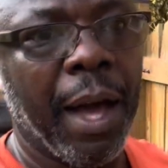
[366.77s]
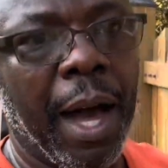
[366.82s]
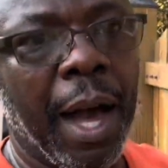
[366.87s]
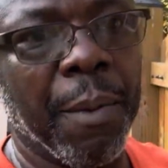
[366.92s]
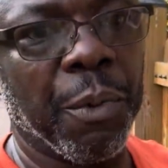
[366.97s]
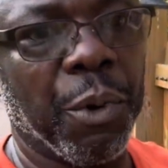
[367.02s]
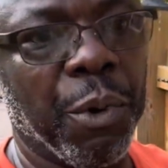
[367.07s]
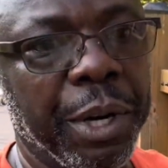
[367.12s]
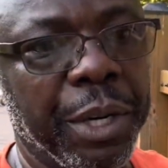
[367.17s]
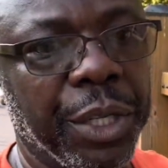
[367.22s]

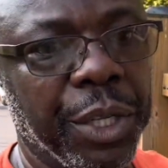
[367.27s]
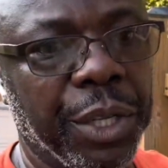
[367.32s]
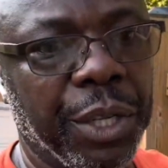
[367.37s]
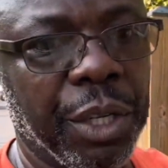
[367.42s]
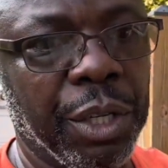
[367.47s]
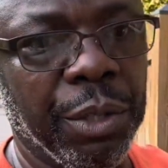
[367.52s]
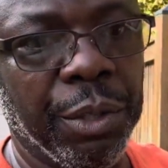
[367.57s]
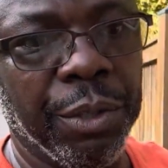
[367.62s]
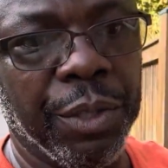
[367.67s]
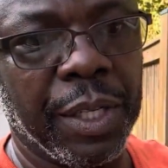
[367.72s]
I'm going to
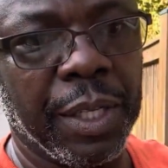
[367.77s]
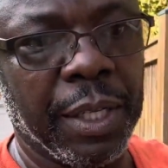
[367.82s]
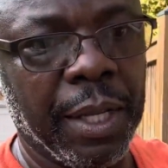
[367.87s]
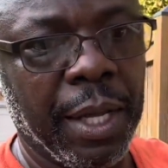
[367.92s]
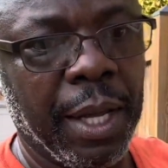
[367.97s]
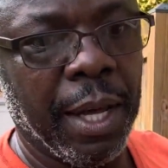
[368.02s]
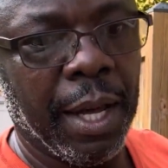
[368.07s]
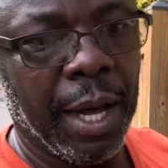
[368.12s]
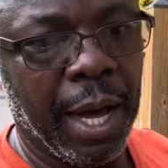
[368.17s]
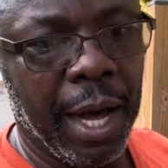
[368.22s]
use
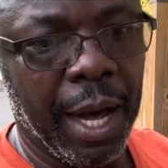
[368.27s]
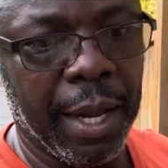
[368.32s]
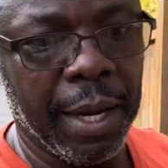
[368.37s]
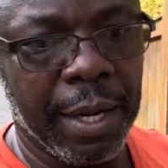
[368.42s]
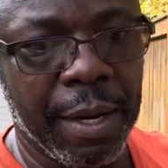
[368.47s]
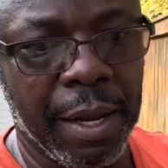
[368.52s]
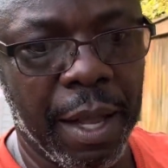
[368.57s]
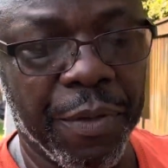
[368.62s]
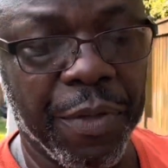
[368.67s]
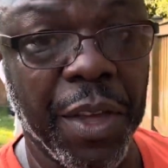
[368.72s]

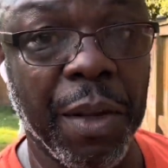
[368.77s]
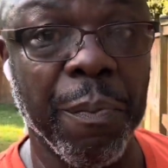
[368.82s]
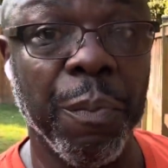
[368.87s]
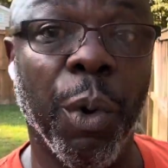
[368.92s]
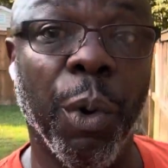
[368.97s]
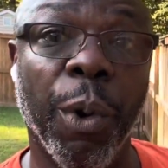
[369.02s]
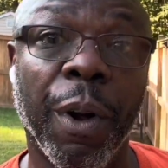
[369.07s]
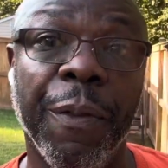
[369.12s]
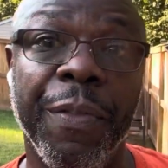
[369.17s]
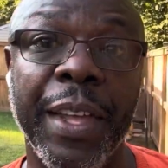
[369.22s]
nothing
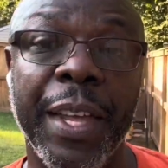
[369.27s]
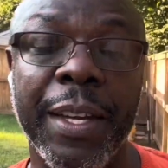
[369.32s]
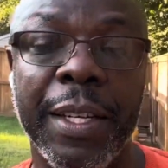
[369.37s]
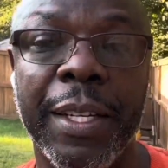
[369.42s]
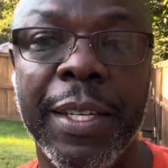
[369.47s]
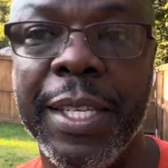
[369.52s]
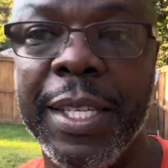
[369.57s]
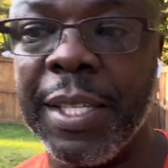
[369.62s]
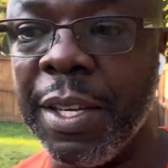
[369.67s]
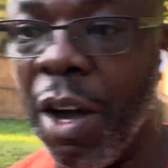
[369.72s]
more than the
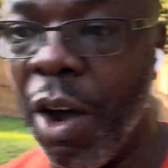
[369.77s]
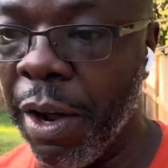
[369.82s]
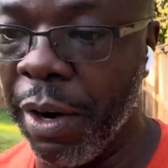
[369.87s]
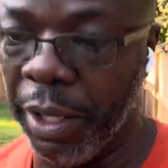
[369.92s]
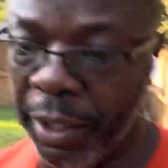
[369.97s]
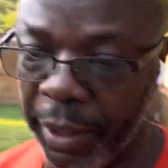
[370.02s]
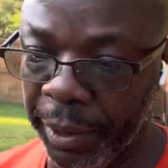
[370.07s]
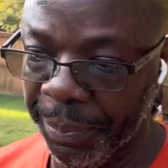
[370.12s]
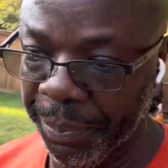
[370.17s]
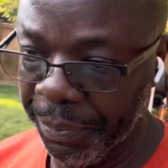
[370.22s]

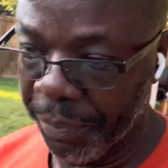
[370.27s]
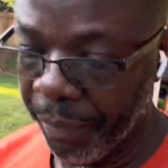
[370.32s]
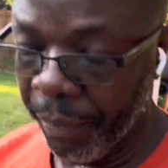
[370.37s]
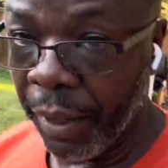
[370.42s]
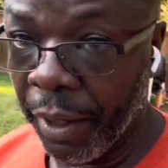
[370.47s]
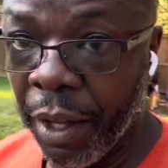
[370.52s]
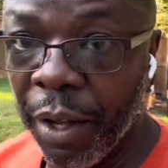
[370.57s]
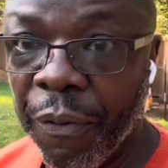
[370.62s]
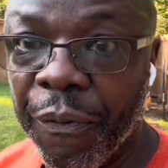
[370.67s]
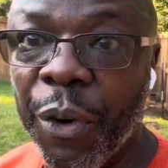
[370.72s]
starter
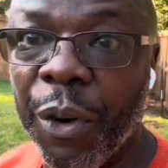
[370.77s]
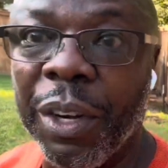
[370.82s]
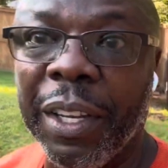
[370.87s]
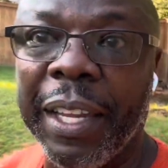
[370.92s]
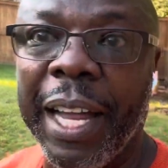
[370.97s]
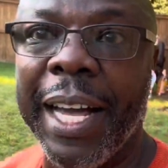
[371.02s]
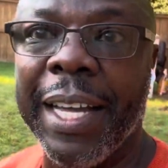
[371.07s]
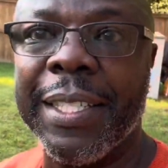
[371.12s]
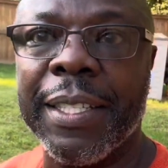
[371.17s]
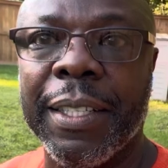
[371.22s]

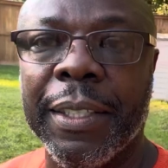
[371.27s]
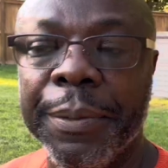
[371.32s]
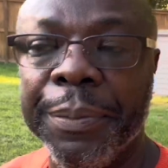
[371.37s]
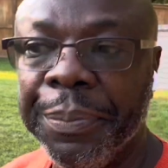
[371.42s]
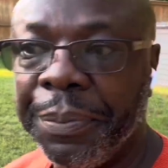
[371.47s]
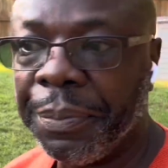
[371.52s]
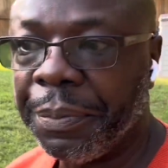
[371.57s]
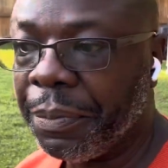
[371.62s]
fertilizer.